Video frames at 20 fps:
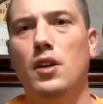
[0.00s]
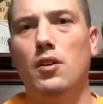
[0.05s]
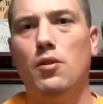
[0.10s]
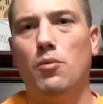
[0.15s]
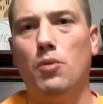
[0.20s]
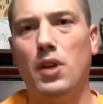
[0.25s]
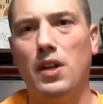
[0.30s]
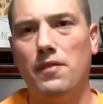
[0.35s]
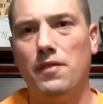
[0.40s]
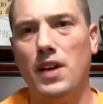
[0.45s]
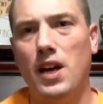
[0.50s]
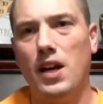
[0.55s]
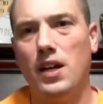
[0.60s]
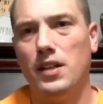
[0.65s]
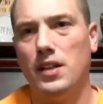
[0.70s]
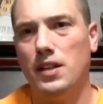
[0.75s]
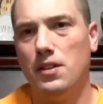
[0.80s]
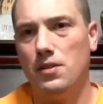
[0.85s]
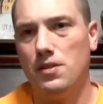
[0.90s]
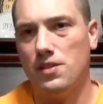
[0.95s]
What I've got
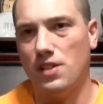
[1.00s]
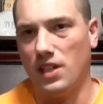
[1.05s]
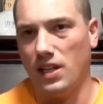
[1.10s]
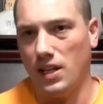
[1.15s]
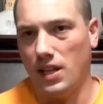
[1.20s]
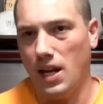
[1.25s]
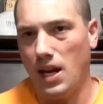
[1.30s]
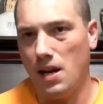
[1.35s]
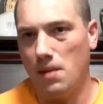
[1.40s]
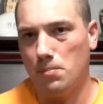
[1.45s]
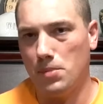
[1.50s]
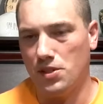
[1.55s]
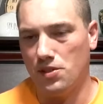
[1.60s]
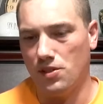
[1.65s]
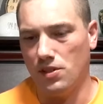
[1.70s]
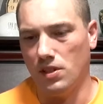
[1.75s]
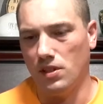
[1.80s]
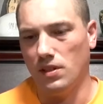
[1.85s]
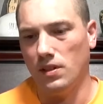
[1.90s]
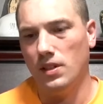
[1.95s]
here is a
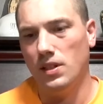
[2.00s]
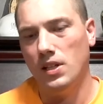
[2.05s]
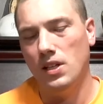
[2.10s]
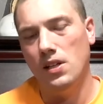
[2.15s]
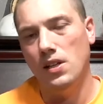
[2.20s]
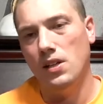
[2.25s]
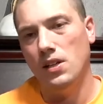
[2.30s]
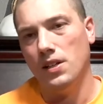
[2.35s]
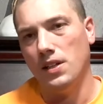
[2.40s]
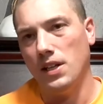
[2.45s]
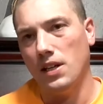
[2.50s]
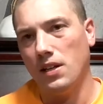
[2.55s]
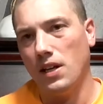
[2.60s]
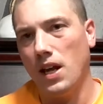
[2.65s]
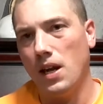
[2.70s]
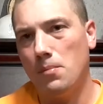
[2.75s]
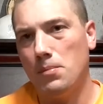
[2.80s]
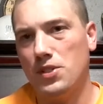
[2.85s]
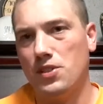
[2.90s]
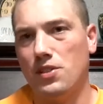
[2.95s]
Gambeson. Now
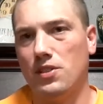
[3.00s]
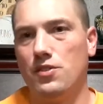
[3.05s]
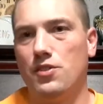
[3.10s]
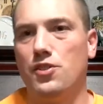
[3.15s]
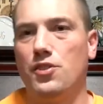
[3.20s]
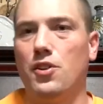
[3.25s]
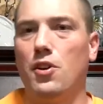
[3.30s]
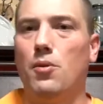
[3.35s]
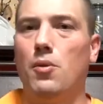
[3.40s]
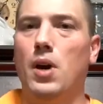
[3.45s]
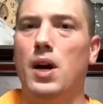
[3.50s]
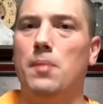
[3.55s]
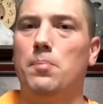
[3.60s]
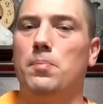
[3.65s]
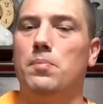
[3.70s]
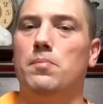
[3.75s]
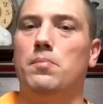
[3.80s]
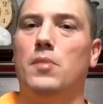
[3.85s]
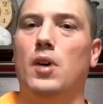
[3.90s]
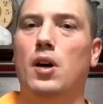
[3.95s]
Gambesons show
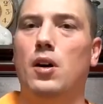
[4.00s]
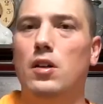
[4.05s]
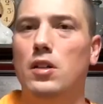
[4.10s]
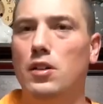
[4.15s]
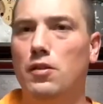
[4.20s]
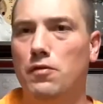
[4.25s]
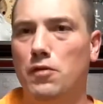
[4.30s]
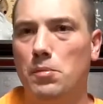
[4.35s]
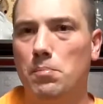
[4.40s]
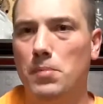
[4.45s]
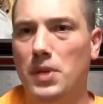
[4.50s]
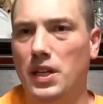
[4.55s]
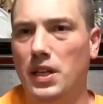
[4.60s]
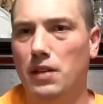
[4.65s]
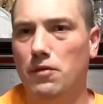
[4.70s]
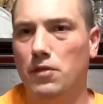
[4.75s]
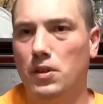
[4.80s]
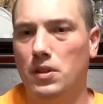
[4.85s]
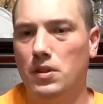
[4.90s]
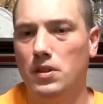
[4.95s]
up all over
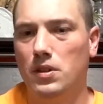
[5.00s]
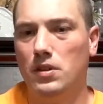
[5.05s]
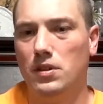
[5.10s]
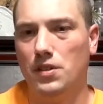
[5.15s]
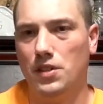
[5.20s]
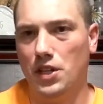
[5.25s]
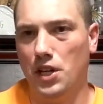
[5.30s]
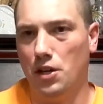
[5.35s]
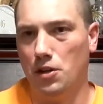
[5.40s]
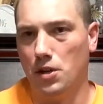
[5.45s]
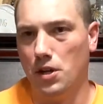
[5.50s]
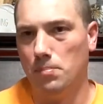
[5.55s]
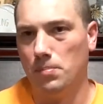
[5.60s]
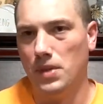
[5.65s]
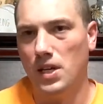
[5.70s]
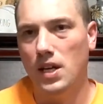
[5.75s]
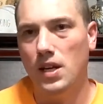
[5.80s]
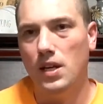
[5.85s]
medieval Europe.